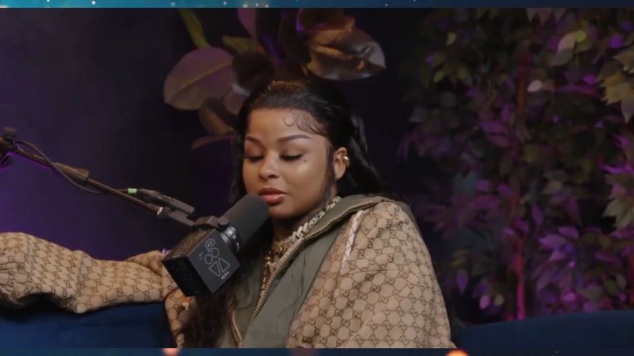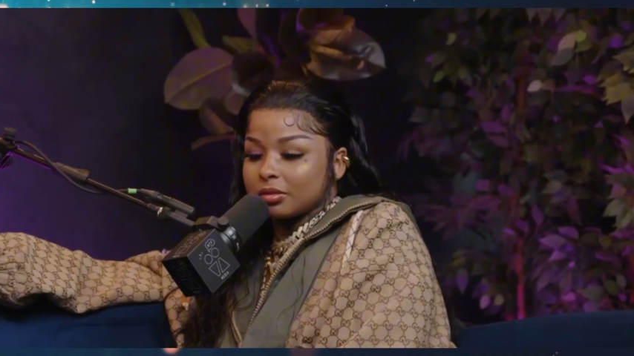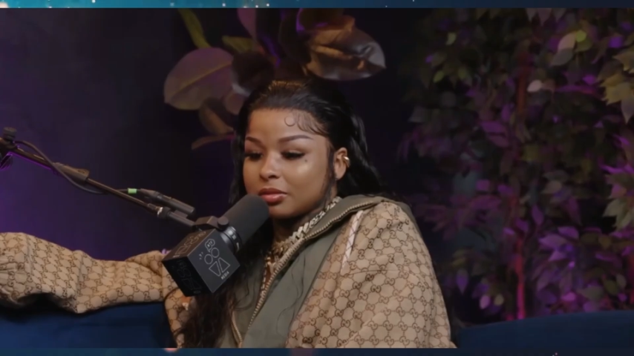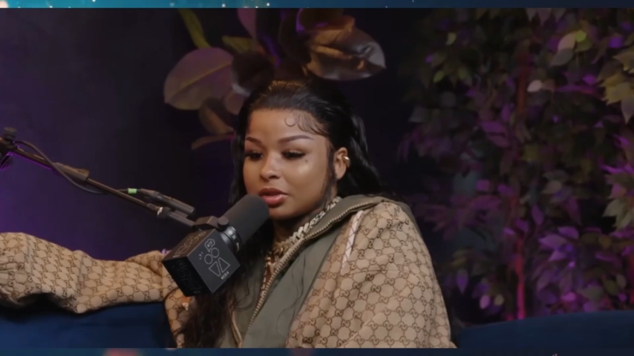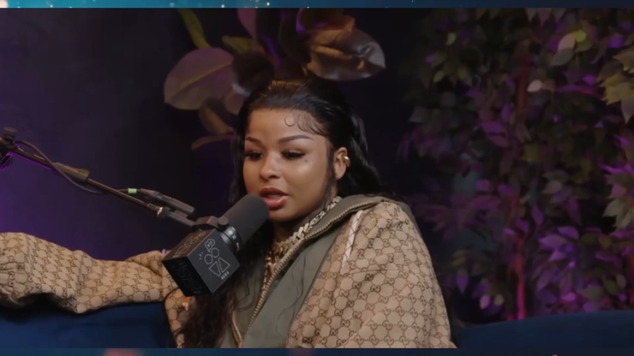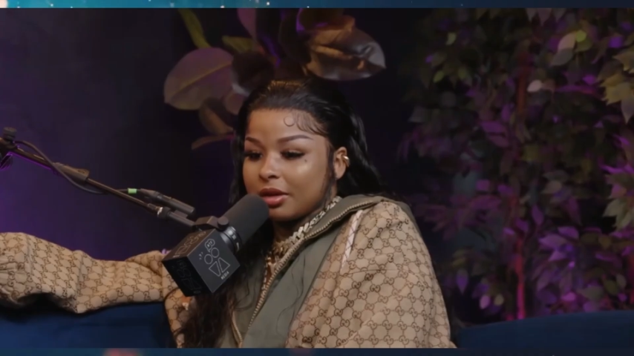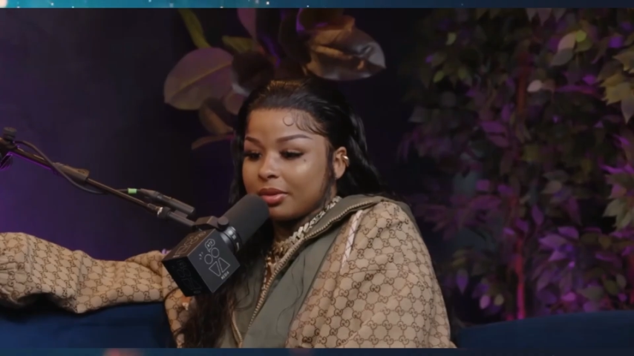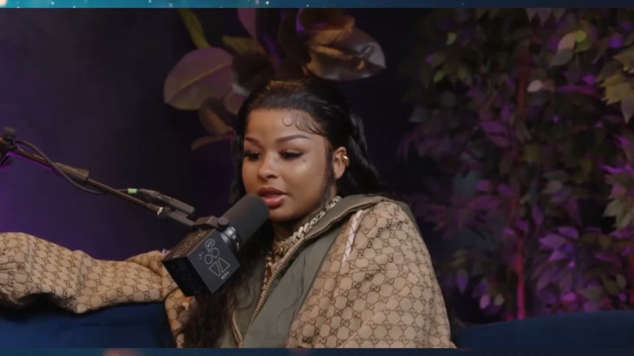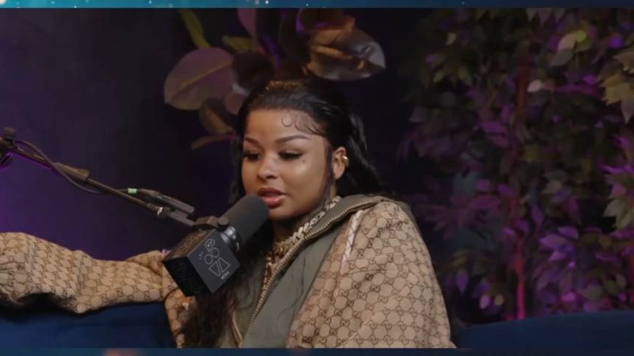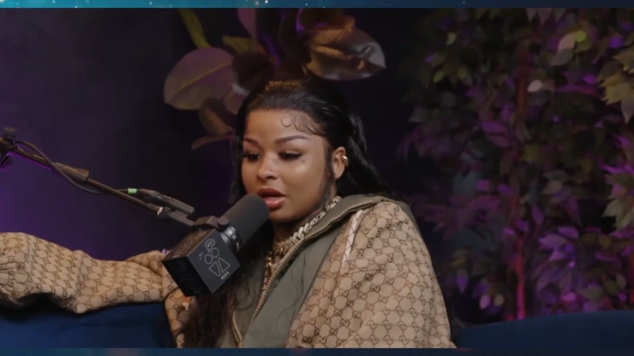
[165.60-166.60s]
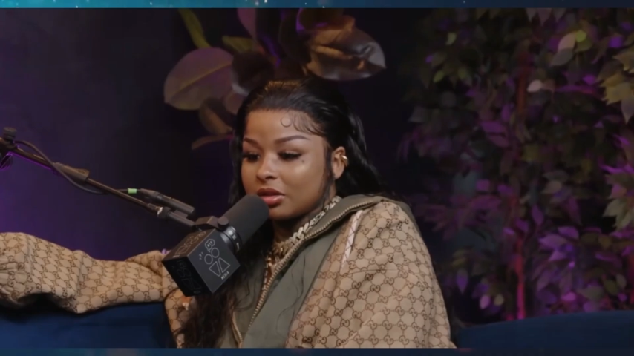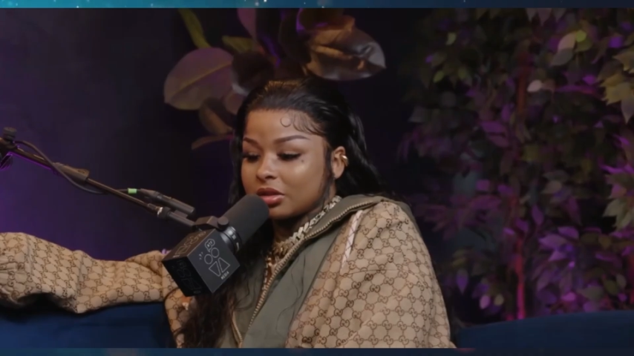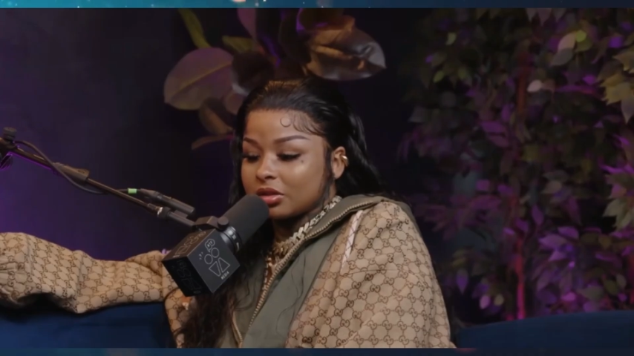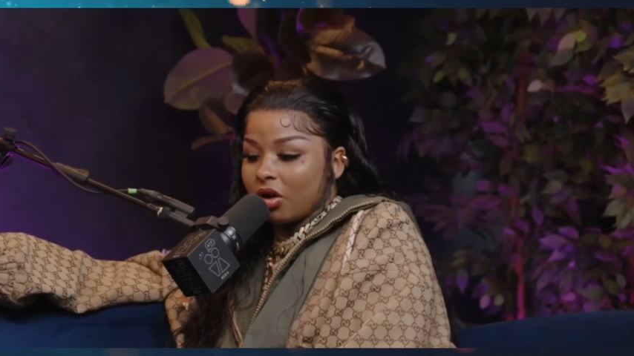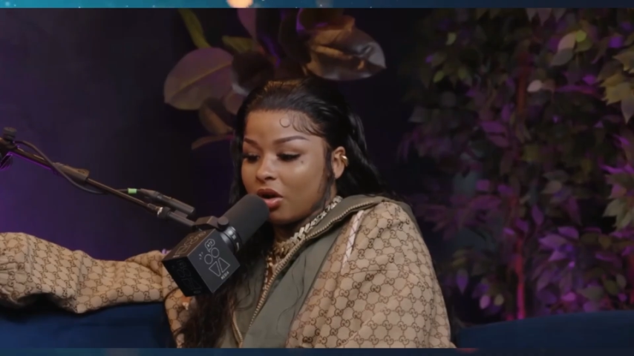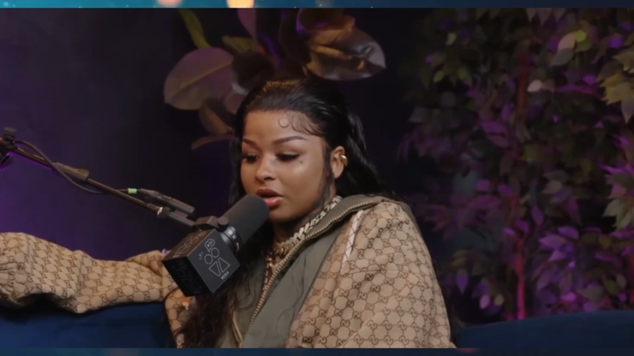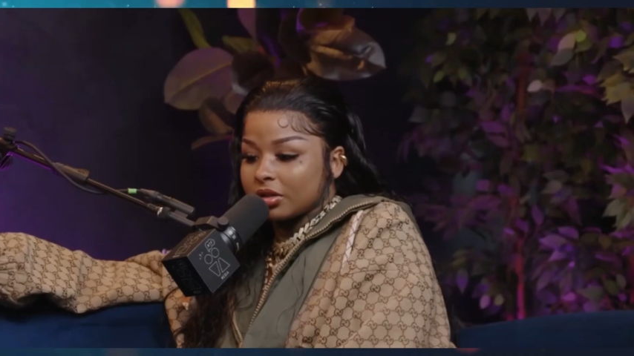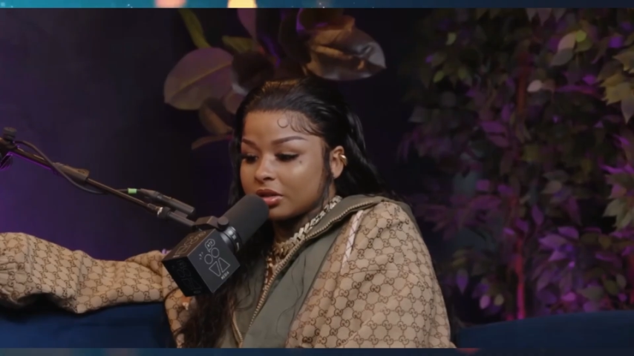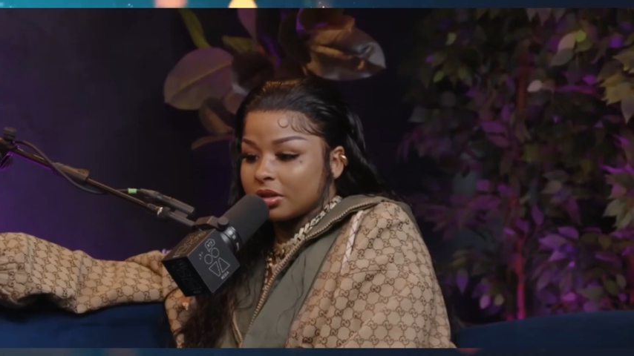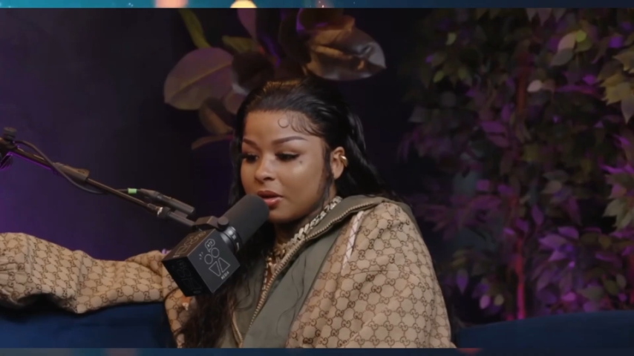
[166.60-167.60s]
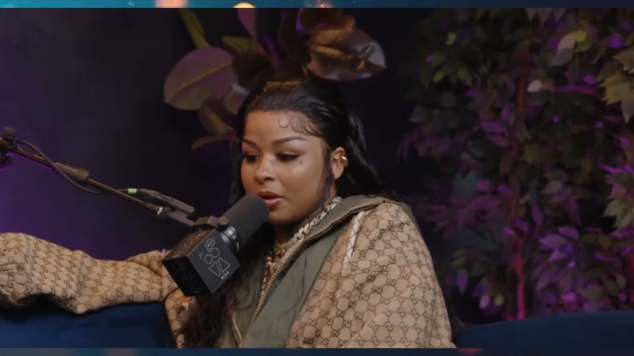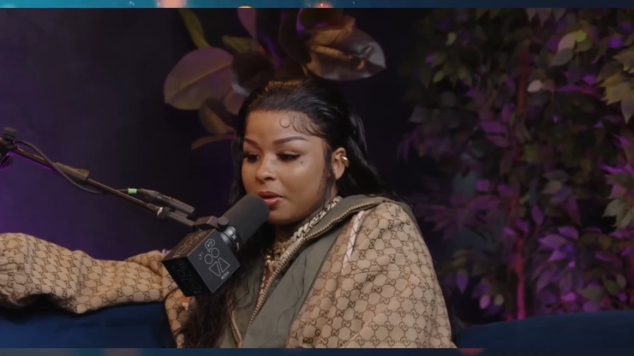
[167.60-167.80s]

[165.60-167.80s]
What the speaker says: to become well-known by using her name.